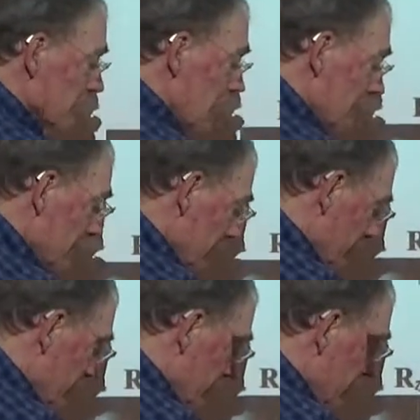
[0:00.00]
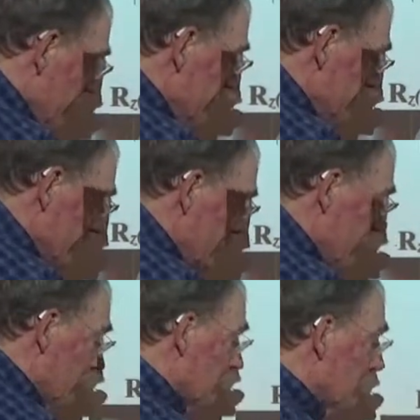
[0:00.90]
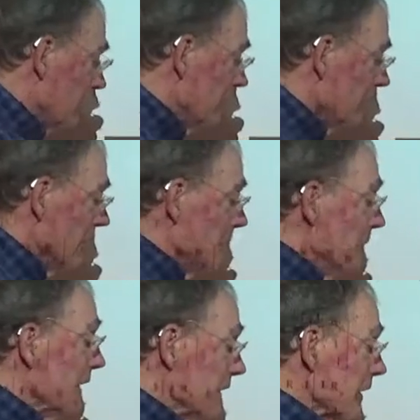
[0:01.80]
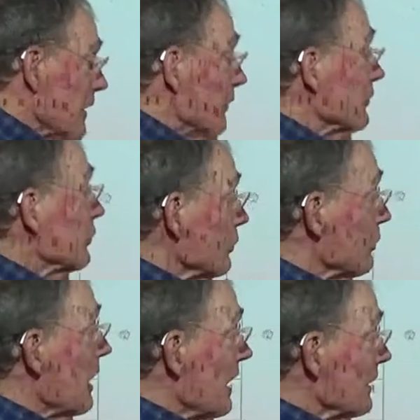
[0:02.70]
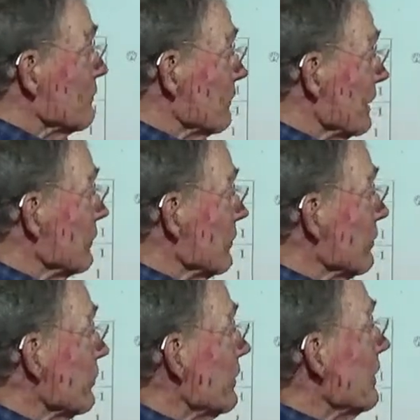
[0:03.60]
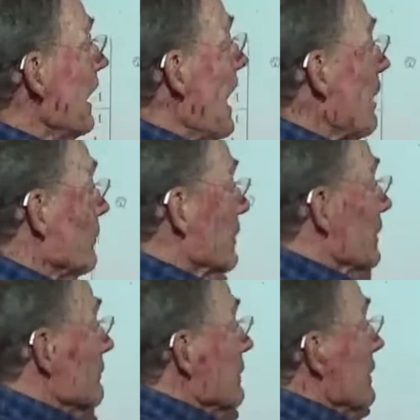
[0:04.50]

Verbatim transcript: combination of these two make the two eigenvectors out of